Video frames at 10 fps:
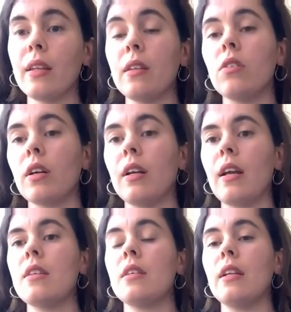getting
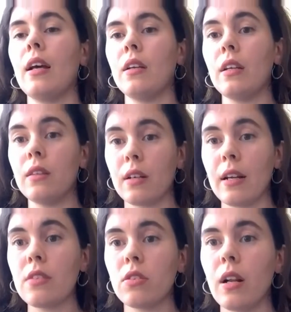organized in an
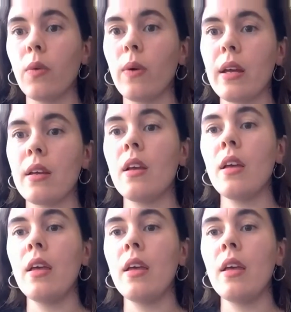international way,